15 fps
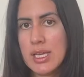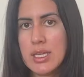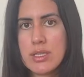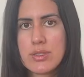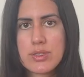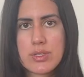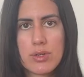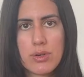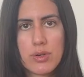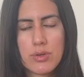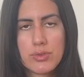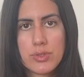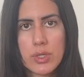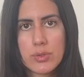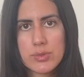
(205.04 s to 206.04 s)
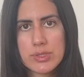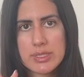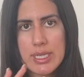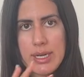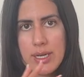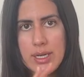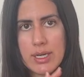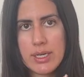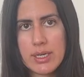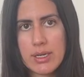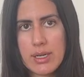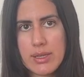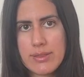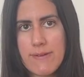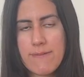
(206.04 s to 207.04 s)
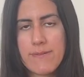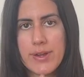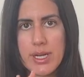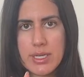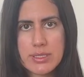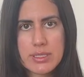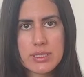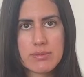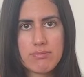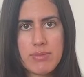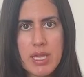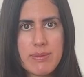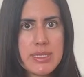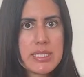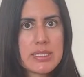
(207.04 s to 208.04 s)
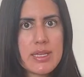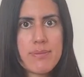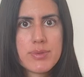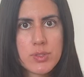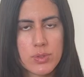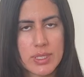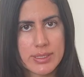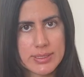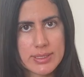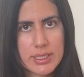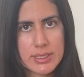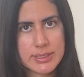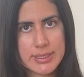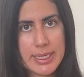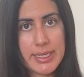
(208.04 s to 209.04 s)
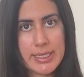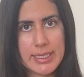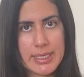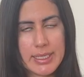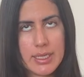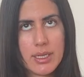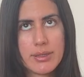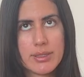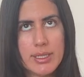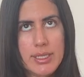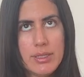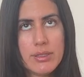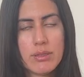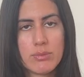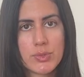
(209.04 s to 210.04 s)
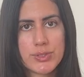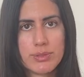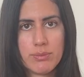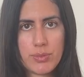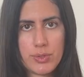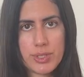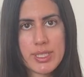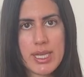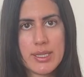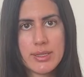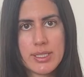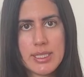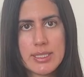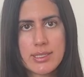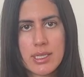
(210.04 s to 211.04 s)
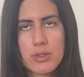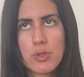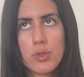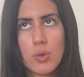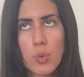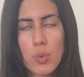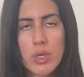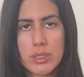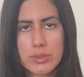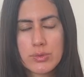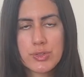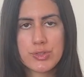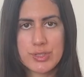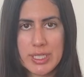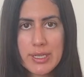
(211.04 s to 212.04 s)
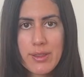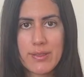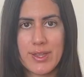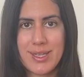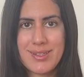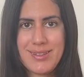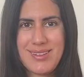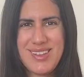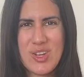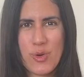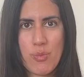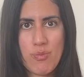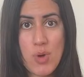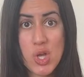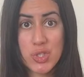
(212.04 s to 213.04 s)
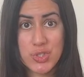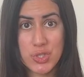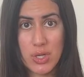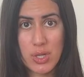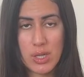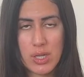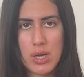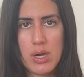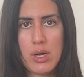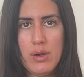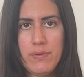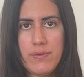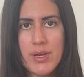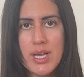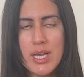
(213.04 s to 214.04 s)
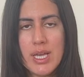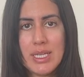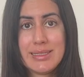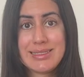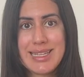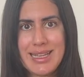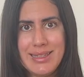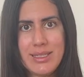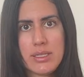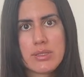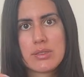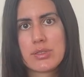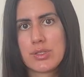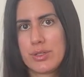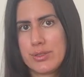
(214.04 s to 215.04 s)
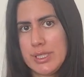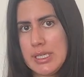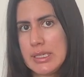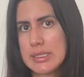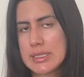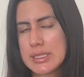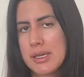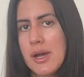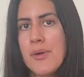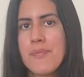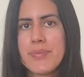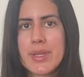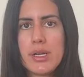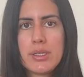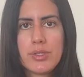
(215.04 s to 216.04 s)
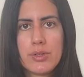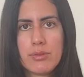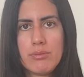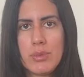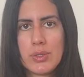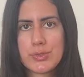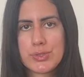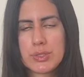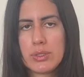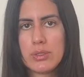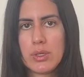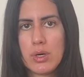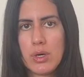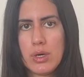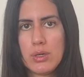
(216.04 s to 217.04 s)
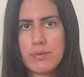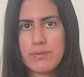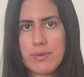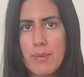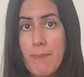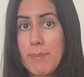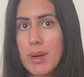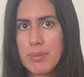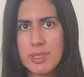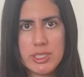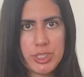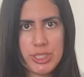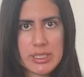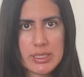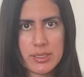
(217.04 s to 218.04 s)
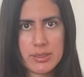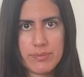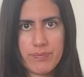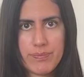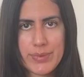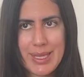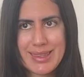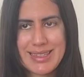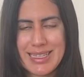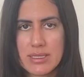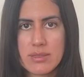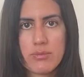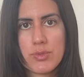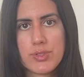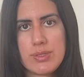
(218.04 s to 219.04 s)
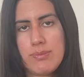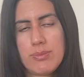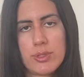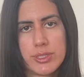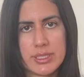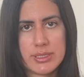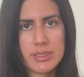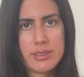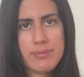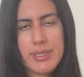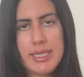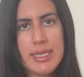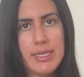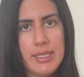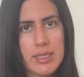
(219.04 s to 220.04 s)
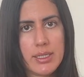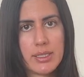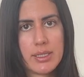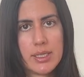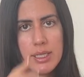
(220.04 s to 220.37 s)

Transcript: so those are the first baby steps you can start taking here the most important is that you want to strengthen your muscle of telling stories and your muscle of publishing that's the most important at the beginning